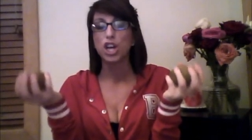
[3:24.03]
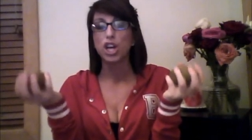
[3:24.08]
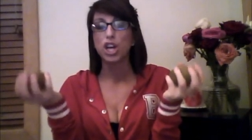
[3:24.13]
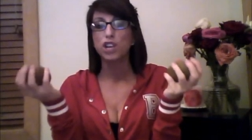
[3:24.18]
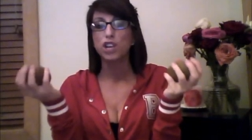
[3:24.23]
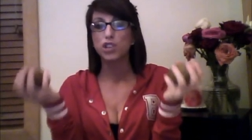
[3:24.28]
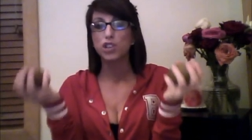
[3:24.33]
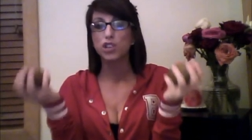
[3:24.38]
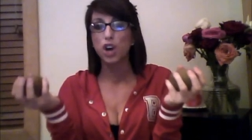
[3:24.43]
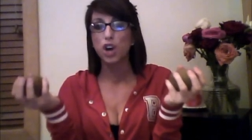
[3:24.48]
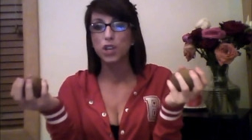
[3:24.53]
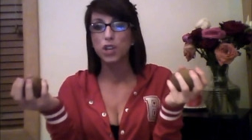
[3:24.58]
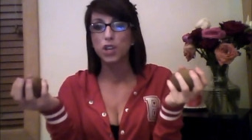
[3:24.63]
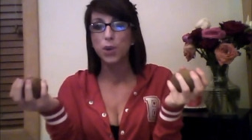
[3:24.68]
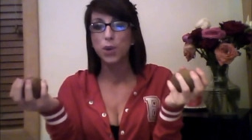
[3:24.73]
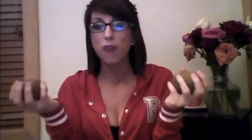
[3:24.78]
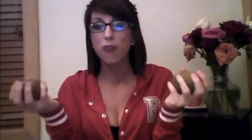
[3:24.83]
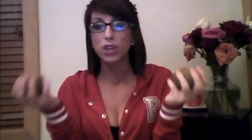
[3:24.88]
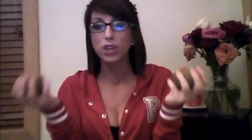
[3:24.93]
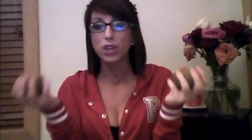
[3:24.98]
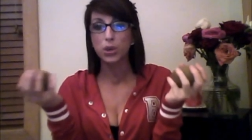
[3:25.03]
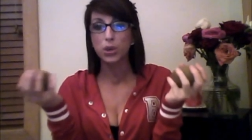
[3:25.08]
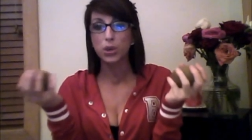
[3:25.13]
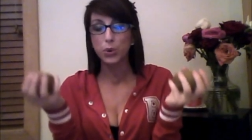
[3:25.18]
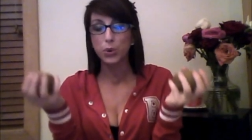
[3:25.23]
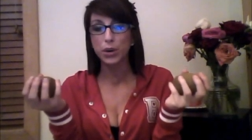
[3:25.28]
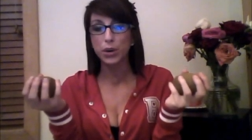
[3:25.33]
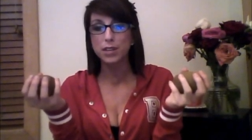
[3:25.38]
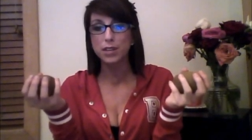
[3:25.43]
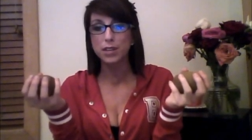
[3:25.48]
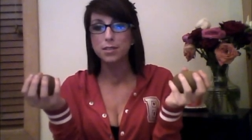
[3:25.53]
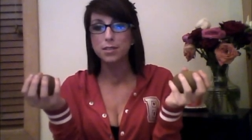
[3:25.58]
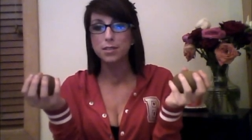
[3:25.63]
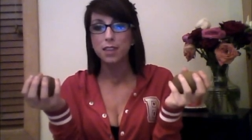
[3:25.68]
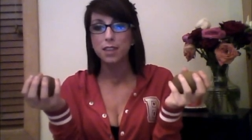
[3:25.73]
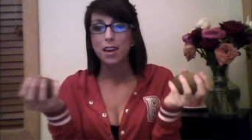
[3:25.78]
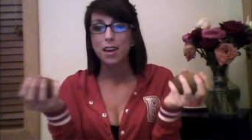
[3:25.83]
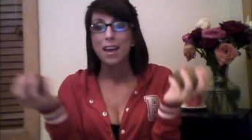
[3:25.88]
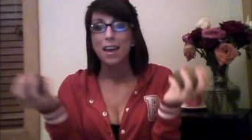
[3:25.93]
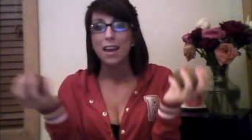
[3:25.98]
You should also have a uterus
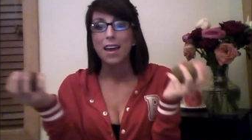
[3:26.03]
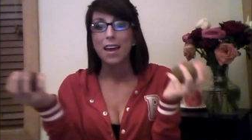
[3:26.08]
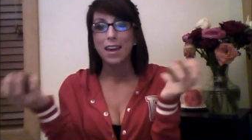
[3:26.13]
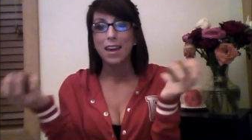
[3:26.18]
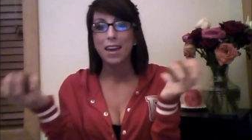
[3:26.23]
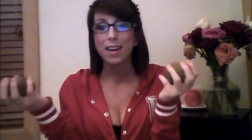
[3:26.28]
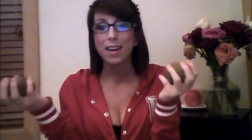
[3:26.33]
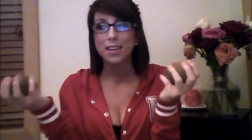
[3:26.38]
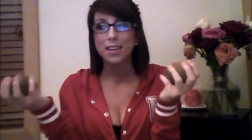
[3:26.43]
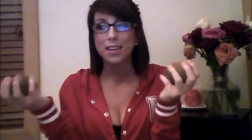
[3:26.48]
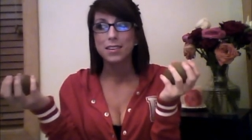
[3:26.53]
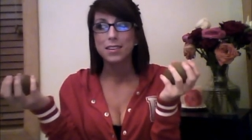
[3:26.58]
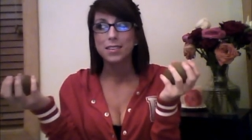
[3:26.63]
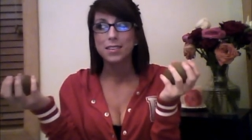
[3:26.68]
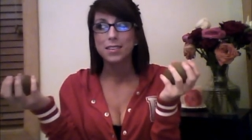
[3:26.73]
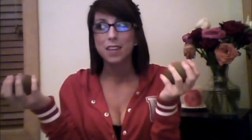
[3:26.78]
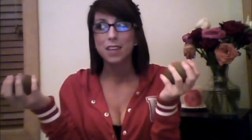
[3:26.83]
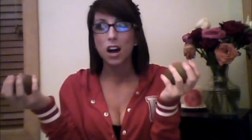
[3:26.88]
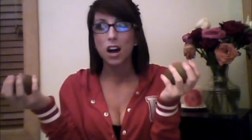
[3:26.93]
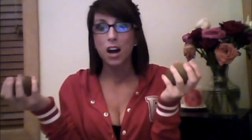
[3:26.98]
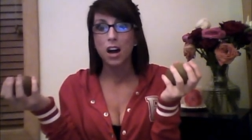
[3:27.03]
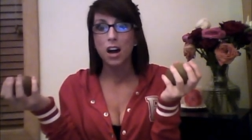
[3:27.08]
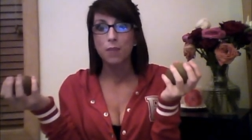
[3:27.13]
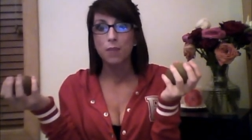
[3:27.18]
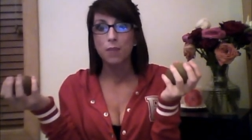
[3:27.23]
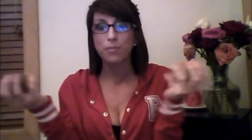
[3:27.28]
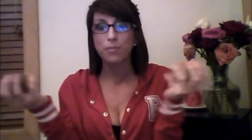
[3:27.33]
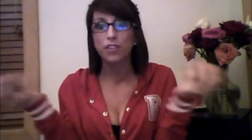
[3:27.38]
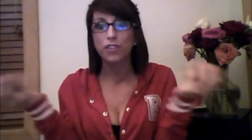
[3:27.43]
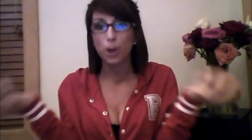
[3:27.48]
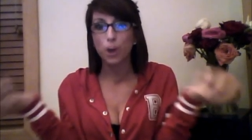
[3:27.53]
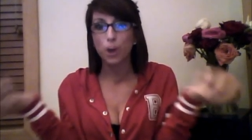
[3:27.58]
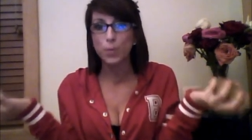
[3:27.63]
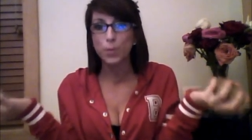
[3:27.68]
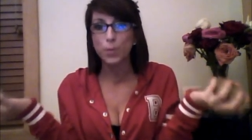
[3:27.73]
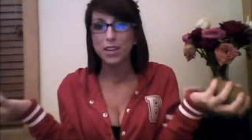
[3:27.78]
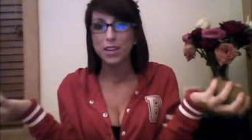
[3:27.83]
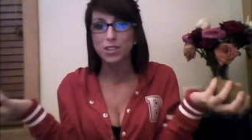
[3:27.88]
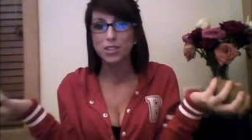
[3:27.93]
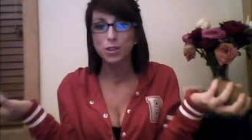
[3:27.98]
and
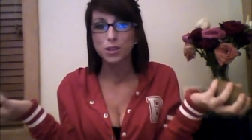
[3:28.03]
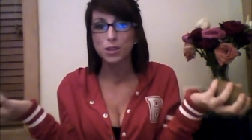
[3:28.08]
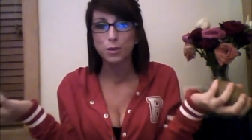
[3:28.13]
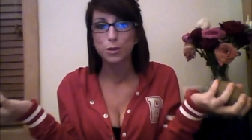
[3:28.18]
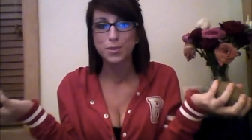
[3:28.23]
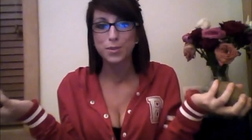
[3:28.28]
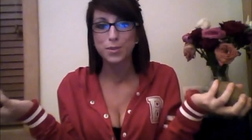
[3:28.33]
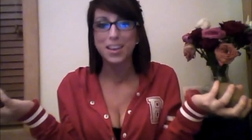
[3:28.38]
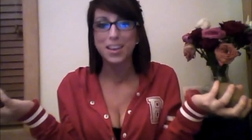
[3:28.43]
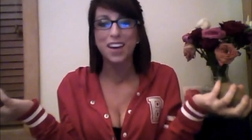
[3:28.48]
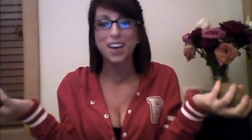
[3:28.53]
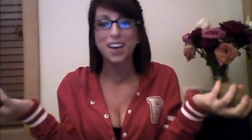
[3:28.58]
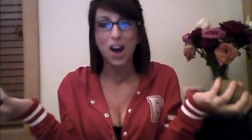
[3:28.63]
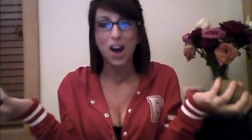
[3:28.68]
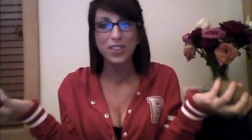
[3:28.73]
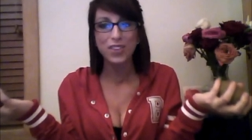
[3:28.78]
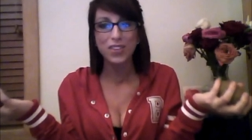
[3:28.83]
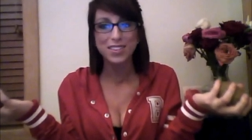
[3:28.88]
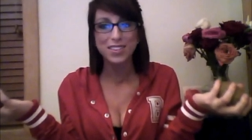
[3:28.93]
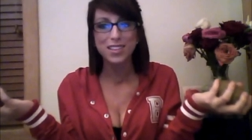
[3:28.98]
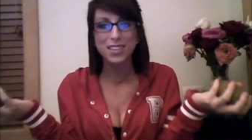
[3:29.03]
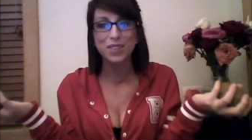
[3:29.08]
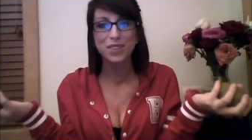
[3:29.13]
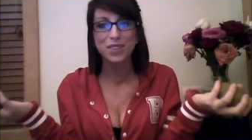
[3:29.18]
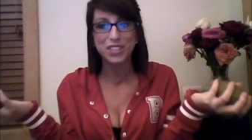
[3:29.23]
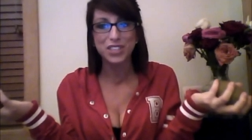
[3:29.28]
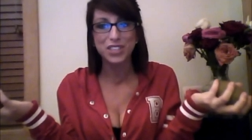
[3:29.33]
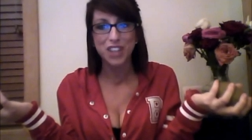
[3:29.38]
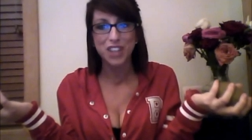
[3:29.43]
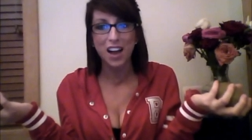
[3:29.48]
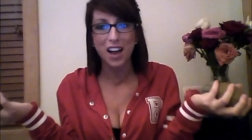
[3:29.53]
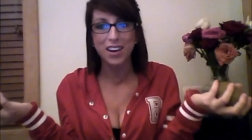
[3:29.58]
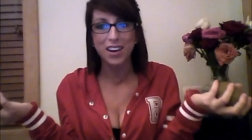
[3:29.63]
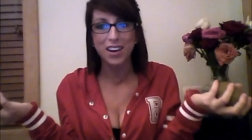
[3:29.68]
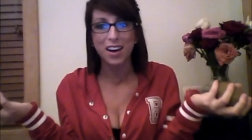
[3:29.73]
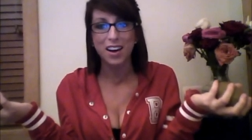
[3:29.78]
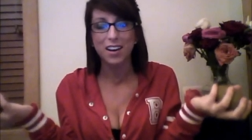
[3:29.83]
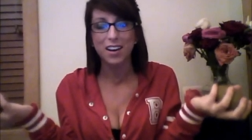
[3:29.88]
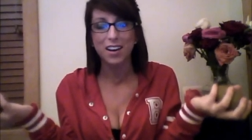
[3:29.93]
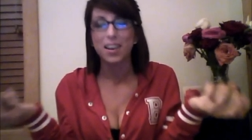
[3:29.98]
fallopian tubes, and obviously a
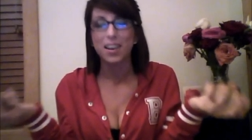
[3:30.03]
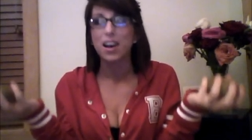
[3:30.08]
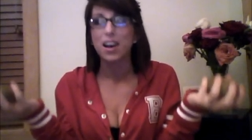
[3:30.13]
vagina.